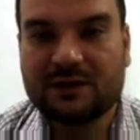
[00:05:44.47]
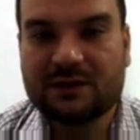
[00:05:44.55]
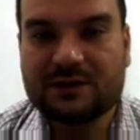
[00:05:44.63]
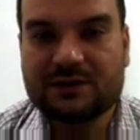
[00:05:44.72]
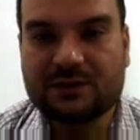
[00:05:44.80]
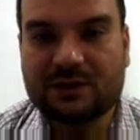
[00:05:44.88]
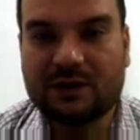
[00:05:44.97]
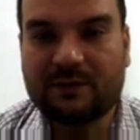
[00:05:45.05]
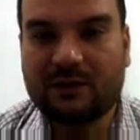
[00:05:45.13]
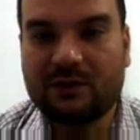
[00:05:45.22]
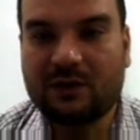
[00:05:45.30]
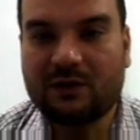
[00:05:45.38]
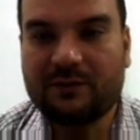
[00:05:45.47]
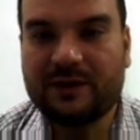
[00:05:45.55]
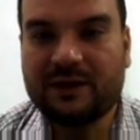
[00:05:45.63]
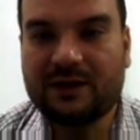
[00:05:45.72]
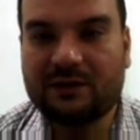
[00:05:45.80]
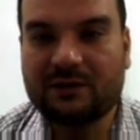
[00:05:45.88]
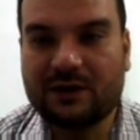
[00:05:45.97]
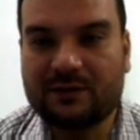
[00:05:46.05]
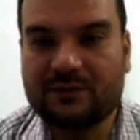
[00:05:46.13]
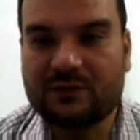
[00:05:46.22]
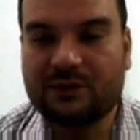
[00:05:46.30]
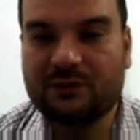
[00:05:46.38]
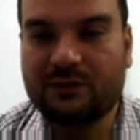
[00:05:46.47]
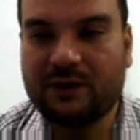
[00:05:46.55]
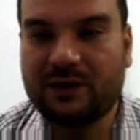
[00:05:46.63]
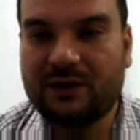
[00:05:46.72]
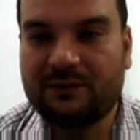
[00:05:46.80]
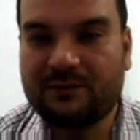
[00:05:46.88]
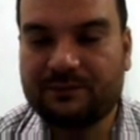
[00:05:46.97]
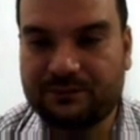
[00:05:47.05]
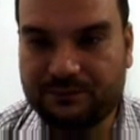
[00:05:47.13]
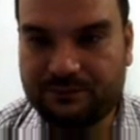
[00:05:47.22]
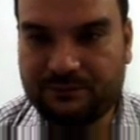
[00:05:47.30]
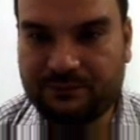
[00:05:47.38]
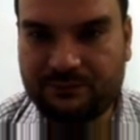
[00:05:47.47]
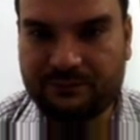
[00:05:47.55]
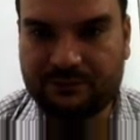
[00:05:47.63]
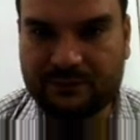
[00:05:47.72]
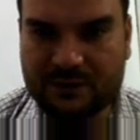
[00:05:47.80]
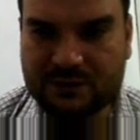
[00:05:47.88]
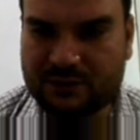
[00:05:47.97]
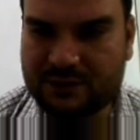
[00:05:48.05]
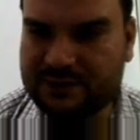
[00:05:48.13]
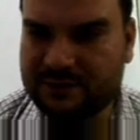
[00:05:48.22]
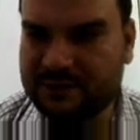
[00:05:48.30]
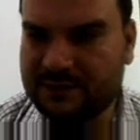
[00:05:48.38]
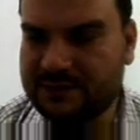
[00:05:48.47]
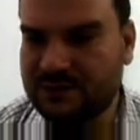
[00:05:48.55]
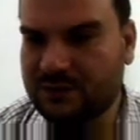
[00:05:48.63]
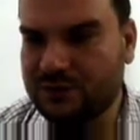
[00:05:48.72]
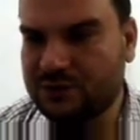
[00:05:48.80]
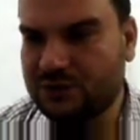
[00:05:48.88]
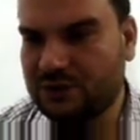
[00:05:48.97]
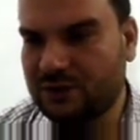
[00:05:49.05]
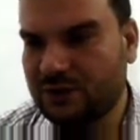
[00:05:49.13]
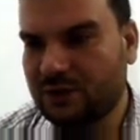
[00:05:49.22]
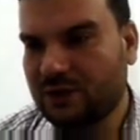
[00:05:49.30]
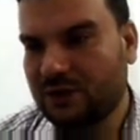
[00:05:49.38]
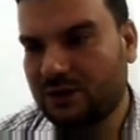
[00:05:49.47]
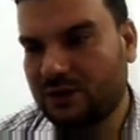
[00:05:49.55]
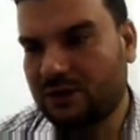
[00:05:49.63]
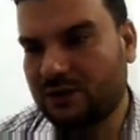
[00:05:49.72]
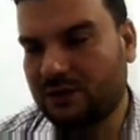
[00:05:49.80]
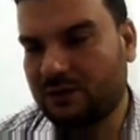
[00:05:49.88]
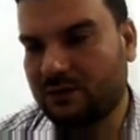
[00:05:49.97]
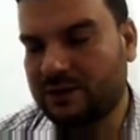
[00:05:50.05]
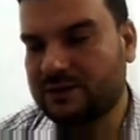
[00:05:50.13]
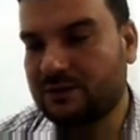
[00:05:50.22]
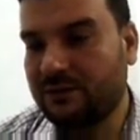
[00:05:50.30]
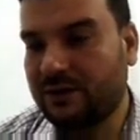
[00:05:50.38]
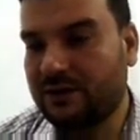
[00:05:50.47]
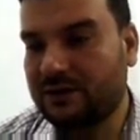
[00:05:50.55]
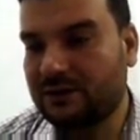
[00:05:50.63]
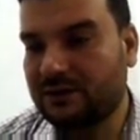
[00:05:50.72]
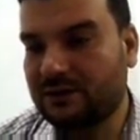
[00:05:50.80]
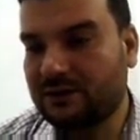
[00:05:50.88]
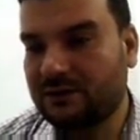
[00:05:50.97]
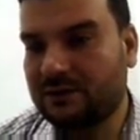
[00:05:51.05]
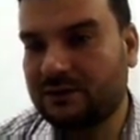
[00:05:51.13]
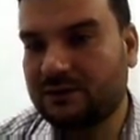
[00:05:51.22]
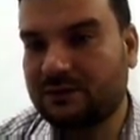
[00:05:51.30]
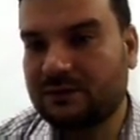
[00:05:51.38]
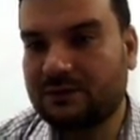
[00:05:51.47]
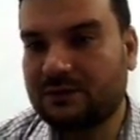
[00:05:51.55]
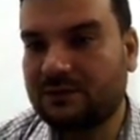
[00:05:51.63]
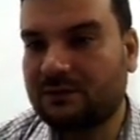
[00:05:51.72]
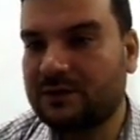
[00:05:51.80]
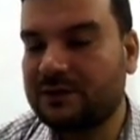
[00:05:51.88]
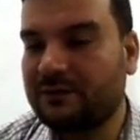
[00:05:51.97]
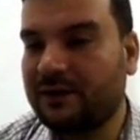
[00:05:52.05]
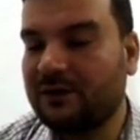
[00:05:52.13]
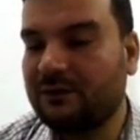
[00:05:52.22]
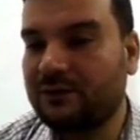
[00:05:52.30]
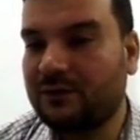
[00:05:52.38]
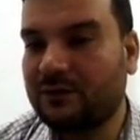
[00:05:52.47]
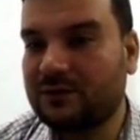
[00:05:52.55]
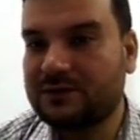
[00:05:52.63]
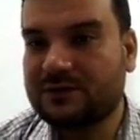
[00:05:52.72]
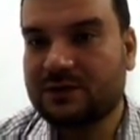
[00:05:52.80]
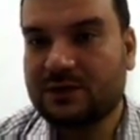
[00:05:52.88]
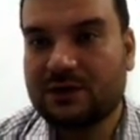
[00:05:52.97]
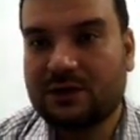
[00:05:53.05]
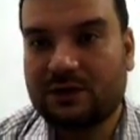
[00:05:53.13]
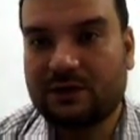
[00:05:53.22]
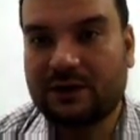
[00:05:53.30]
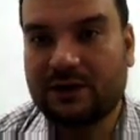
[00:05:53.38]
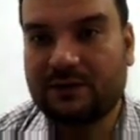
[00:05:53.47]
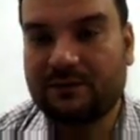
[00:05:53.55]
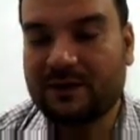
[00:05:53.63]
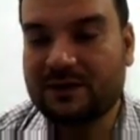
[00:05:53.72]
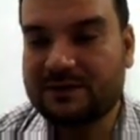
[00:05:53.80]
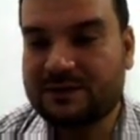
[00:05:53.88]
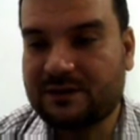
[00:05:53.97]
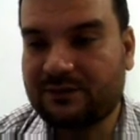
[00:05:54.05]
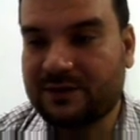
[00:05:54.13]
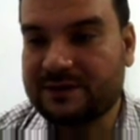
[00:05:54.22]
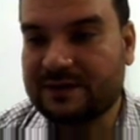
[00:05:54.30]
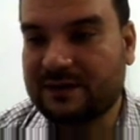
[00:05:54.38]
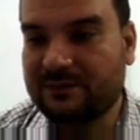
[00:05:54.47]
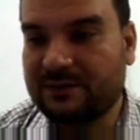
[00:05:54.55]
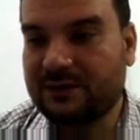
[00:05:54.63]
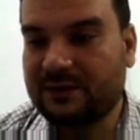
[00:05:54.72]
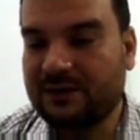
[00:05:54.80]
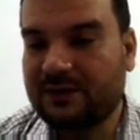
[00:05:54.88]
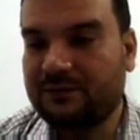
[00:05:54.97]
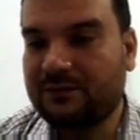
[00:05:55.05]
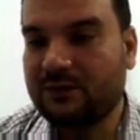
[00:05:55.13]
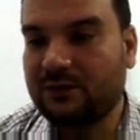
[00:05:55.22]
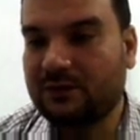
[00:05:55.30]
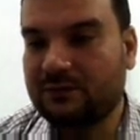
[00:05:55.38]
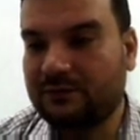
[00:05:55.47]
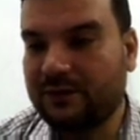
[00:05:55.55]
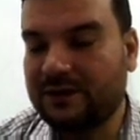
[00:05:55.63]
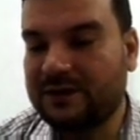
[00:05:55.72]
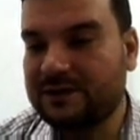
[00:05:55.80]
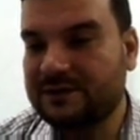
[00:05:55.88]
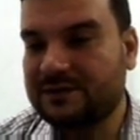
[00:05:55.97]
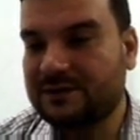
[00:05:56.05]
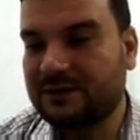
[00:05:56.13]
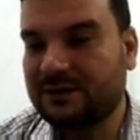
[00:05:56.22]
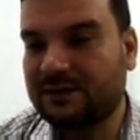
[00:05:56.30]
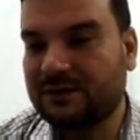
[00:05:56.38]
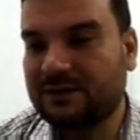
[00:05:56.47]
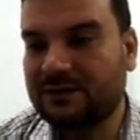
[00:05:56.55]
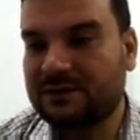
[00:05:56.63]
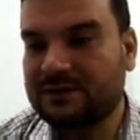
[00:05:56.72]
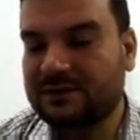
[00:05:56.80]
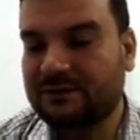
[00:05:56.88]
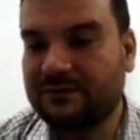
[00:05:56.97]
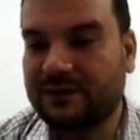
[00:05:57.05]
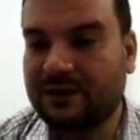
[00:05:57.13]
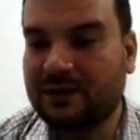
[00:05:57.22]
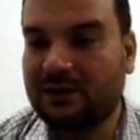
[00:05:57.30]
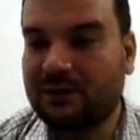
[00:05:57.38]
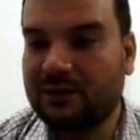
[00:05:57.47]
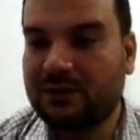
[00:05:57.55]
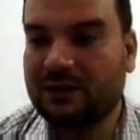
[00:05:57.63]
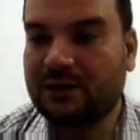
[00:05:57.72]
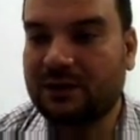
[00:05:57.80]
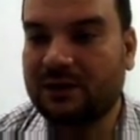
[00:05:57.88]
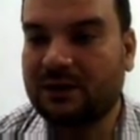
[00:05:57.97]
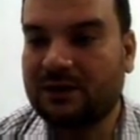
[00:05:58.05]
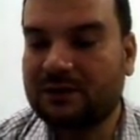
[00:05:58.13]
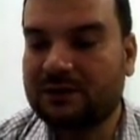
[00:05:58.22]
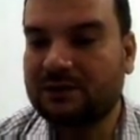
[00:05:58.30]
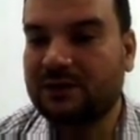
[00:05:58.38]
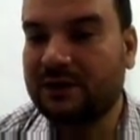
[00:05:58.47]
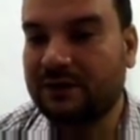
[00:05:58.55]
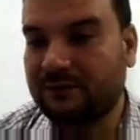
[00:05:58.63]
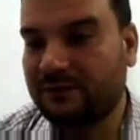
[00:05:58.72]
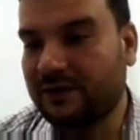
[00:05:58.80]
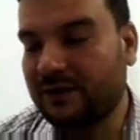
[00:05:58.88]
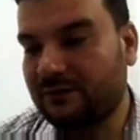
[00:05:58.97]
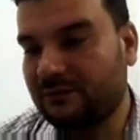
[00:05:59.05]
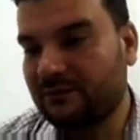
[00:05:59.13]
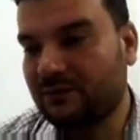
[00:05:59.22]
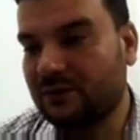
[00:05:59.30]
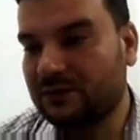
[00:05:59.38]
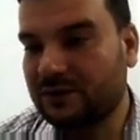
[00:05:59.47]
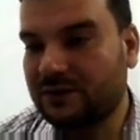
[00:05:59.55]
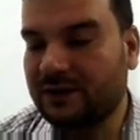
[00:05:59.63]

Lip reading: So about how many kilogram do you weigh? So it's a personal question. What is the weight? What is the weight of yours? Okay, say for example, if your weight is somewhere around 35 or 30